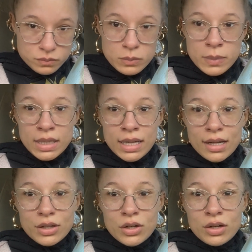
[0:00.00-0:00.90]
But yeah,
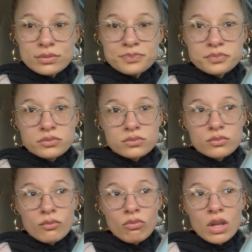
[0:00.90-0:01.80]
y'all,
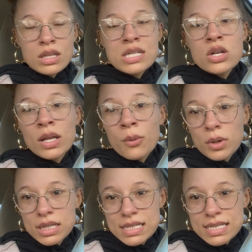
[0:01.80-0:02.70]
that's all I
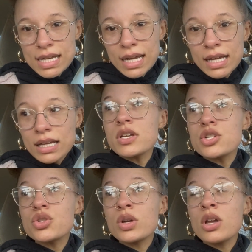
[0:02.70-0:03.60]
wanted to say.
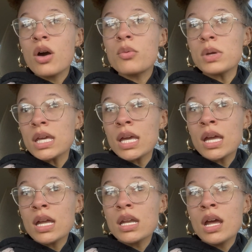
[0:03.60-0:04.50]
Enjoy y'all
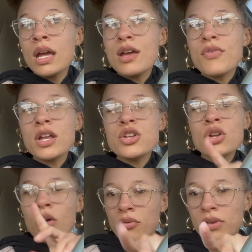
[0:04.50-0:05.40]
weekend. If I
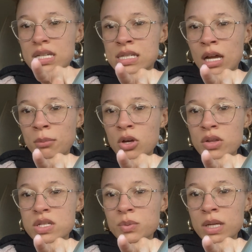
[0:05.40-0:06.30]
don't FaceTime y'all
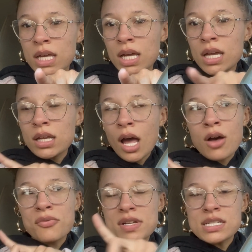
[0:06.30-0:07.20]
this weekend,
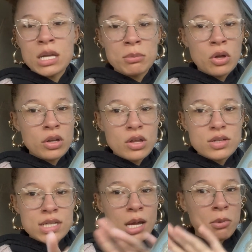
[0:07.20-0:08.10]
I'll FaceTime y'all another
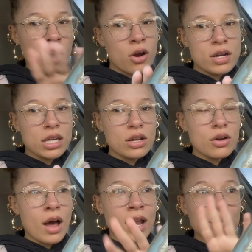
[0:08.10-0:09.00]
time. Y'all already
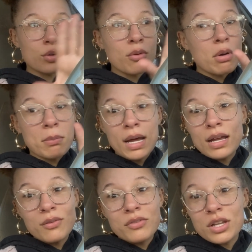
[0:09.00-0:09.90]
know. I don't know what
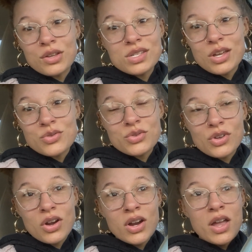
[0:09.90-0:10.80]
my video schedules
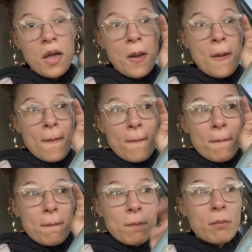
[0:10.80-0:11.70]
are.
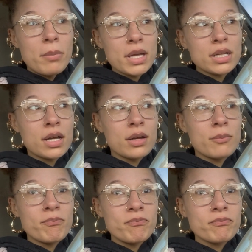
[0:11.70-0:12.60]
But,
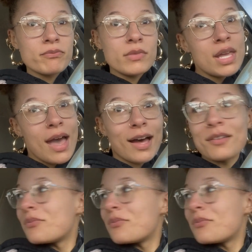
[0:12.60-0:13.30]
um, yeah.